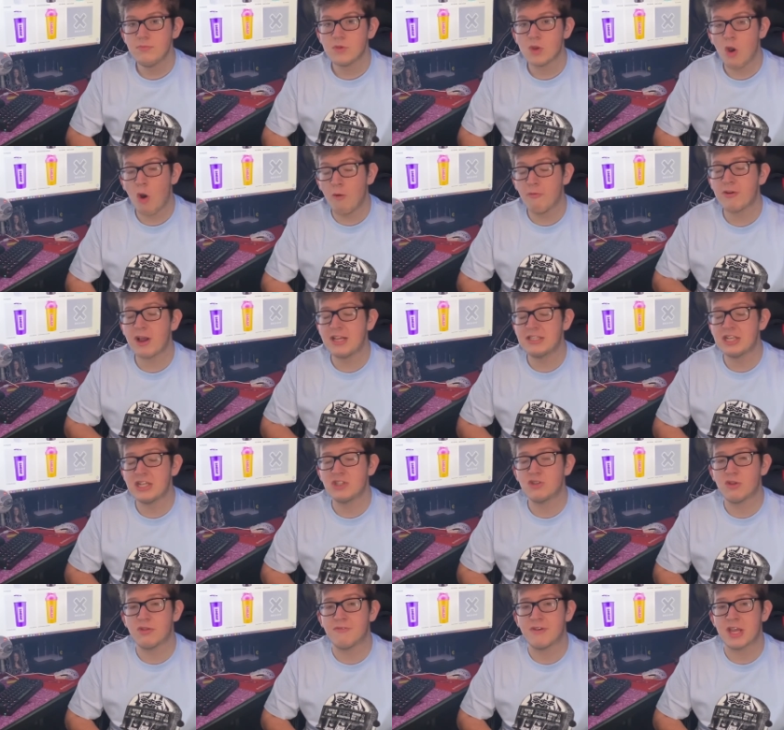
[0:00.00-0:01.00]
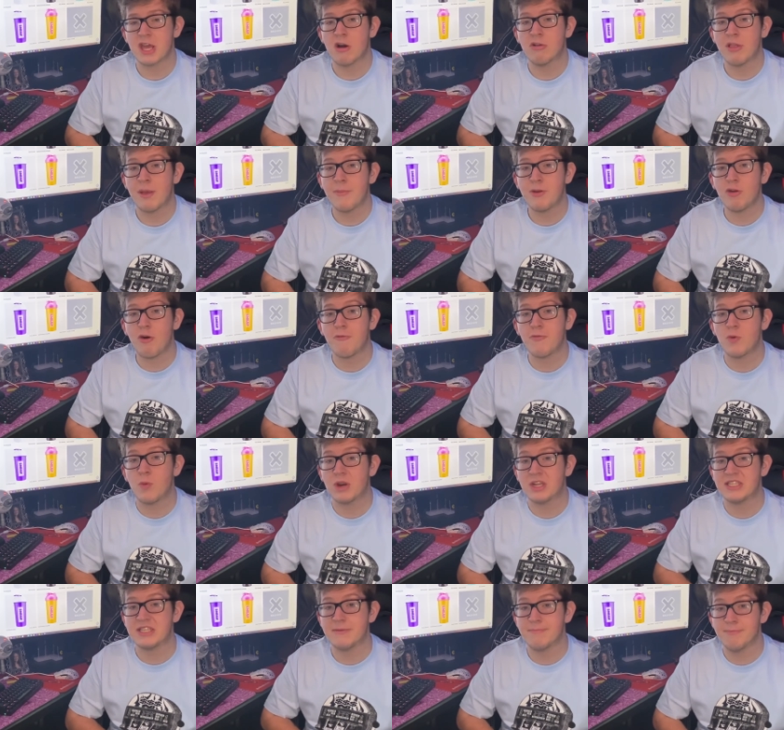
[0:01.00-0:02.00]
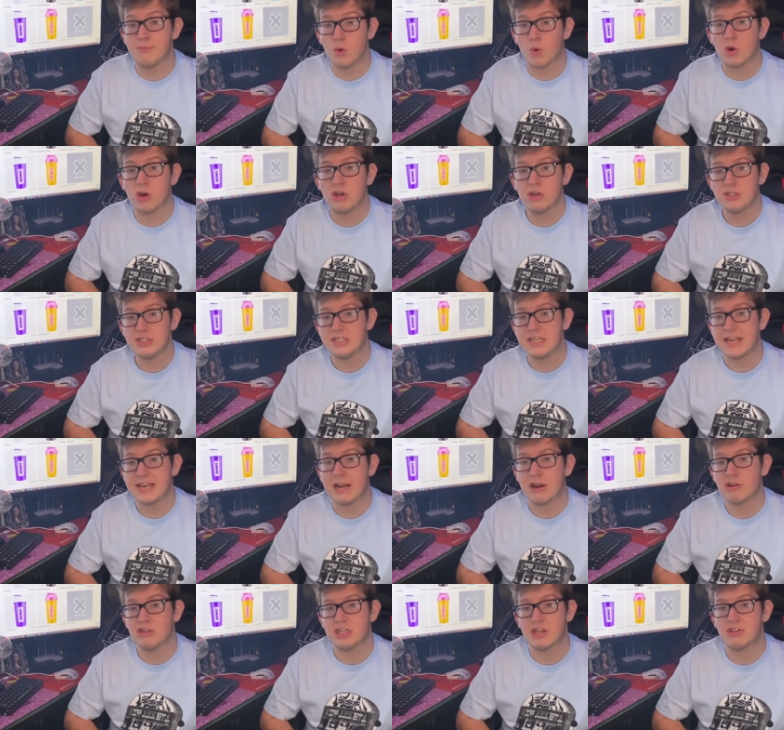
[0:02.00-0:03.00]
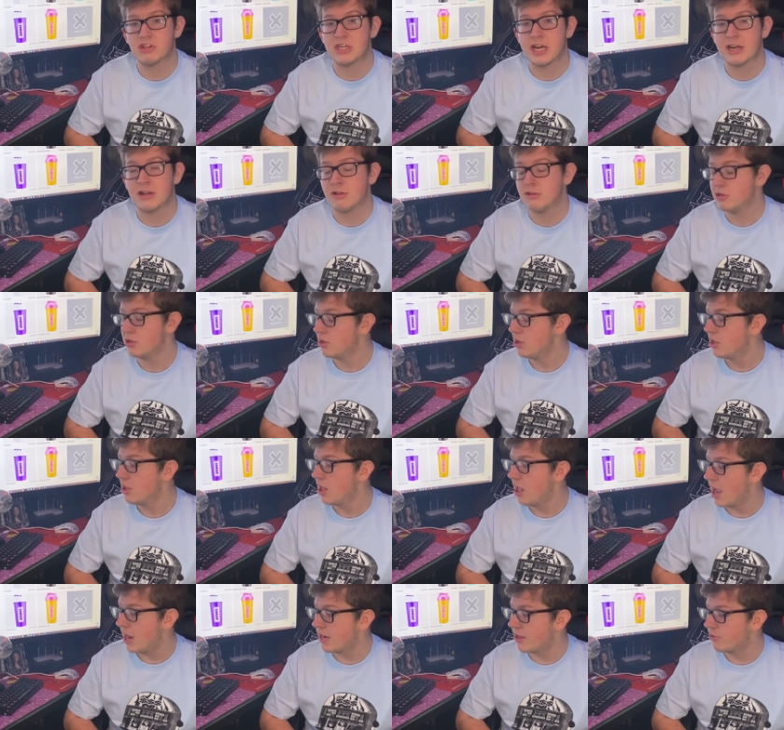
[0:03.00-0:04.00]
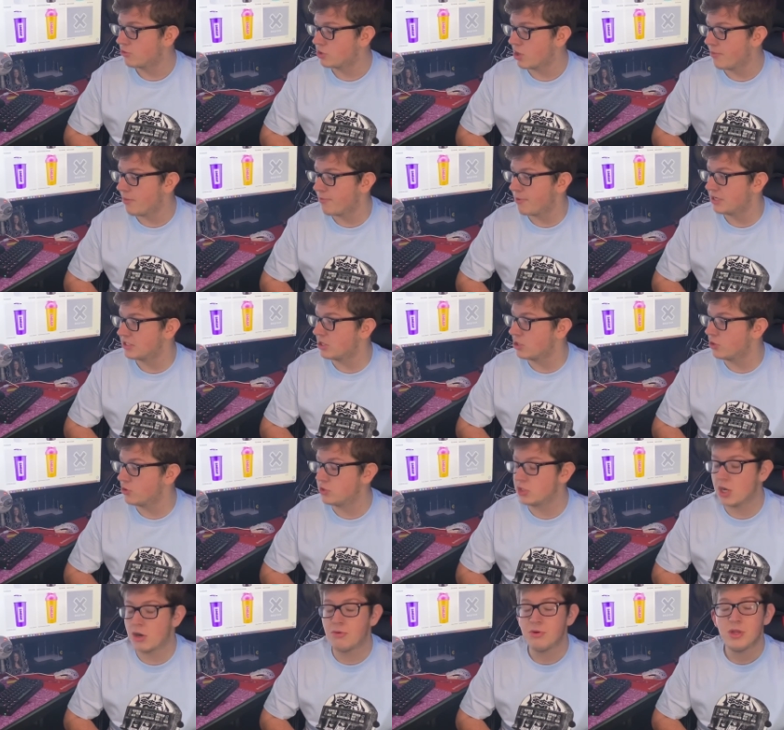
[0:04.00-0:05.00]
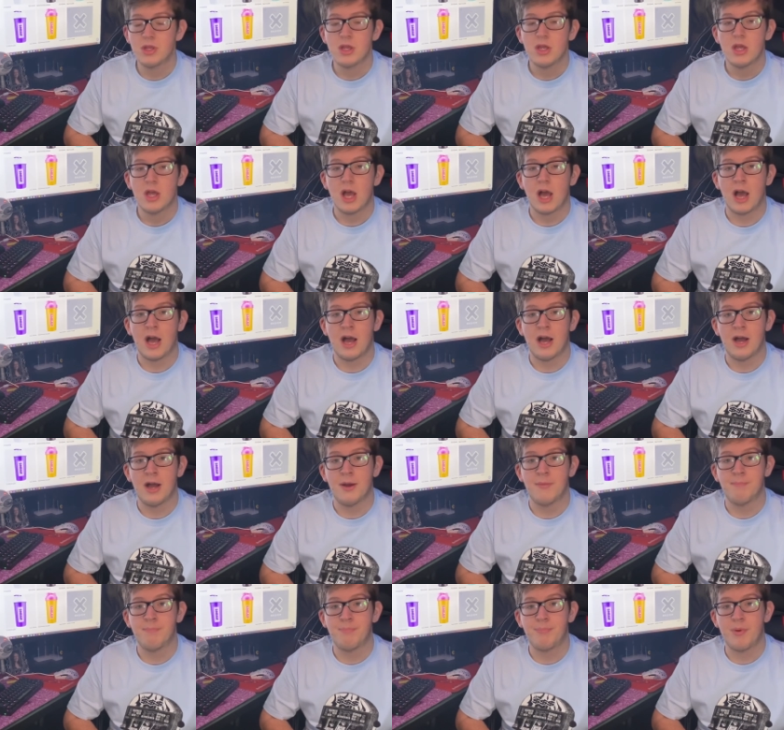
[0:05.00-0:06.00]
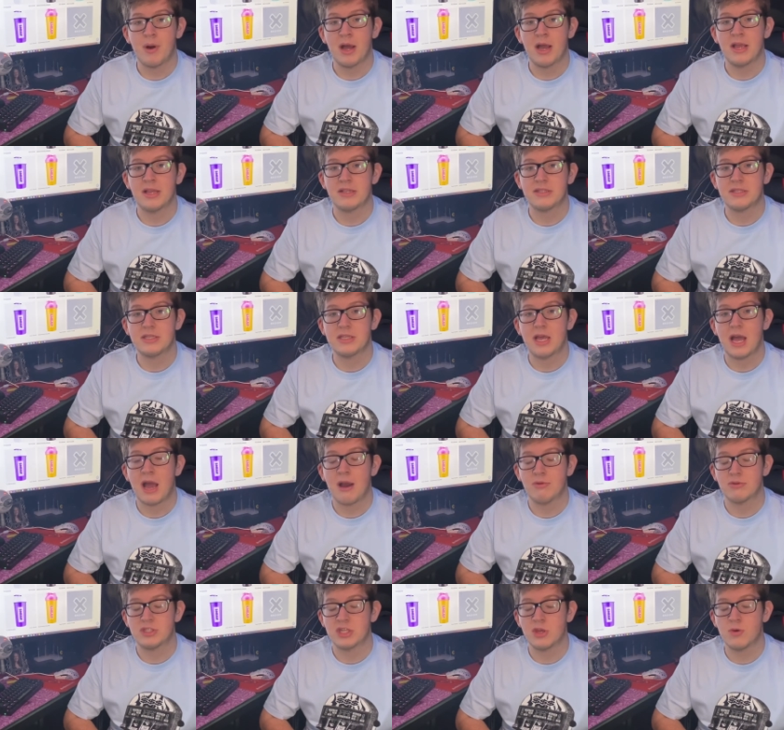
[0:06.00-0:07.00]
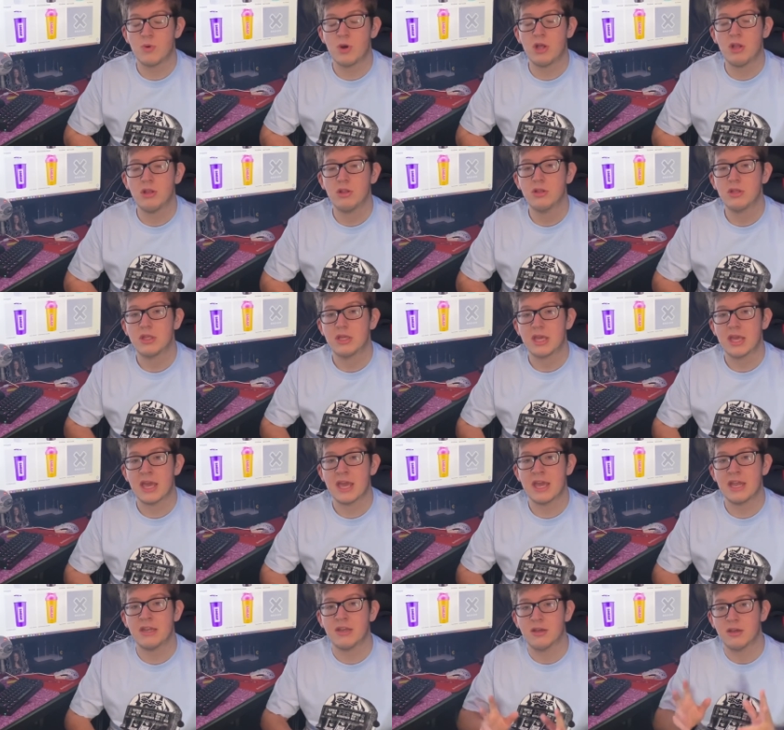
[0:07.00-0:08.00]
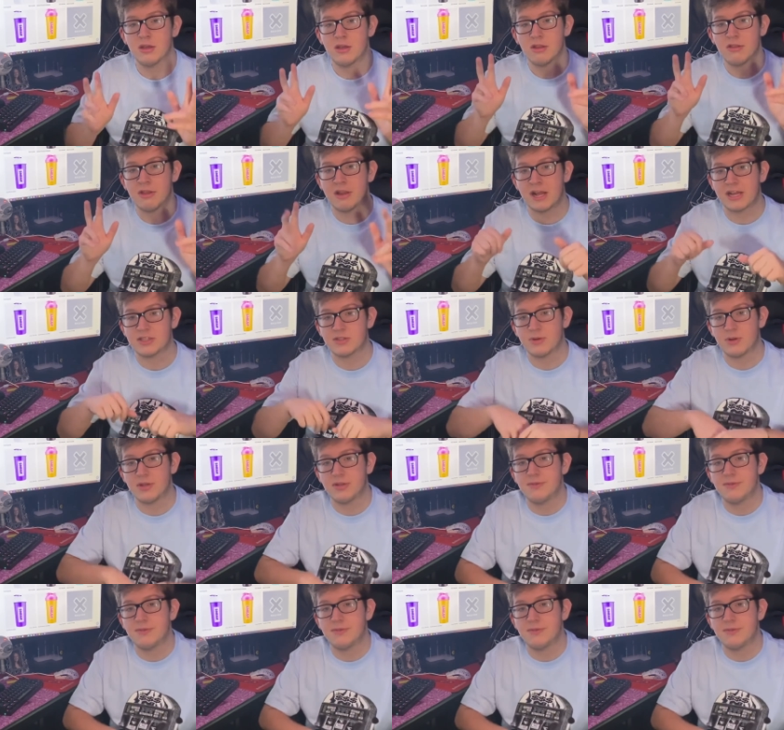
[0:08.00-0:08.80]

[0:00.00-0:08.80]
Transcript: Hope you guys did enjoy the video. Let me know if you want to see more Sneak Energy on the channel, and I will try my best to do so. Um, but I will see you all in the next one.